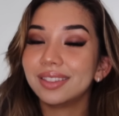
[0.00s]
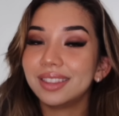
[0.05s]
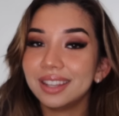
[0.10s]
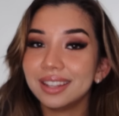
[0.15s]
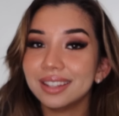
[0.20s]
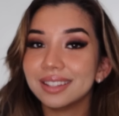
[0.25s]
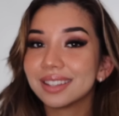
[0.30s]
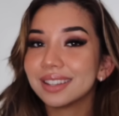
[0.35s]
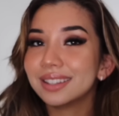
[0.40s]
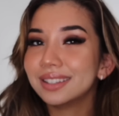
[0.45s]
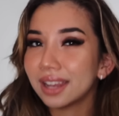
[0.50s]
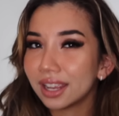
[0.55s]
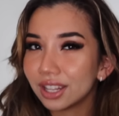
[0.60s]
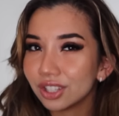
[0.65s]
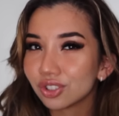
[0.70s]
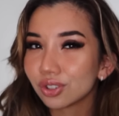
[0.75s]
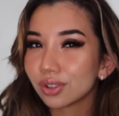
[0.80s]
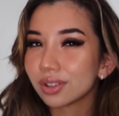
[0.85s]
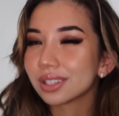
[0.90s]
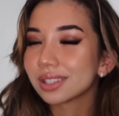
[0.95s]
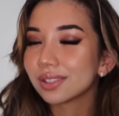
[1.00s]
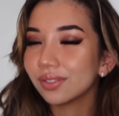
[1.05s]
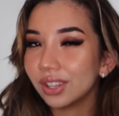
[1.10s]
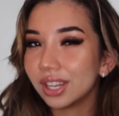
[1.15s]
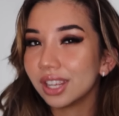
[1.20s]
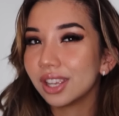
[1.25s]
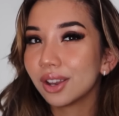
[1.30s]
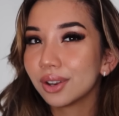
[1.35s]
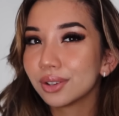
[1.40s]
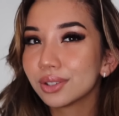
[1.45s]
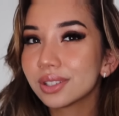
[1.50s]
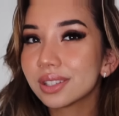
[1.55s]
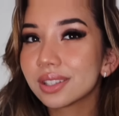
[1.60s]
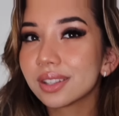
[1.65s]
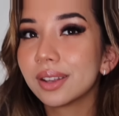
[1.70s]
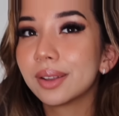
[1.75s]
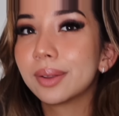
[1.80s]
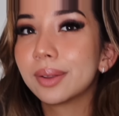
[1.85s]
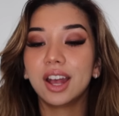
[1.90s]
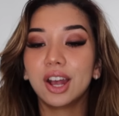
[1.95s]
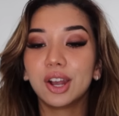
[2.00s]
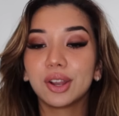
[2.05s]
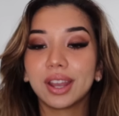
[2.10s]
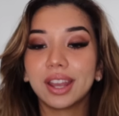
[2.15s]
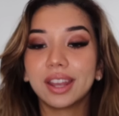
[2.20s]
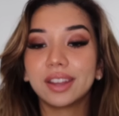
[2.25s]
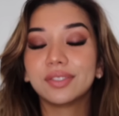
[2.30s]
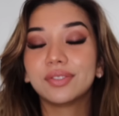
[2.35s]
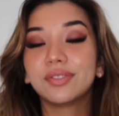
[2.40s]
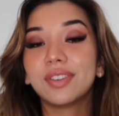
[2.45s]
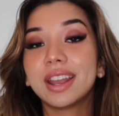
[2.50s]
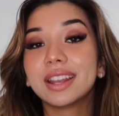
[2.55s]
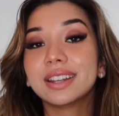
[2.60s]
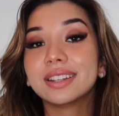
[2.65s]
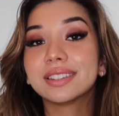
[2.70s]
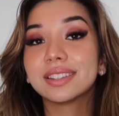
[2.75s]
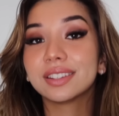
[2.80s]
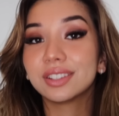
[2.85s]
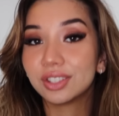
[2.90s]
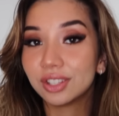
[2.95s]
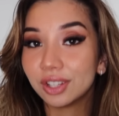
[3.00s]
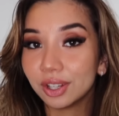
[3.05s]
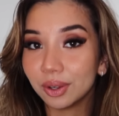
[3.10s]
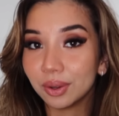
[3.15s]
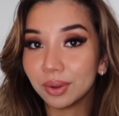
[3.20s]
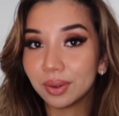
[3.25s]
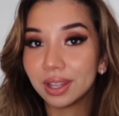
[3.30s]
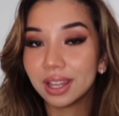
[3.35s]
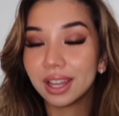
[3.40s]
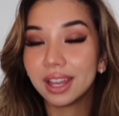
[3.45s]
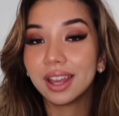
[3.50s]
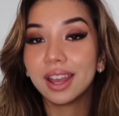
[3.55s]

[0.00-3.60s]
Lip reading: these dangerous videos. Okay, phase 2.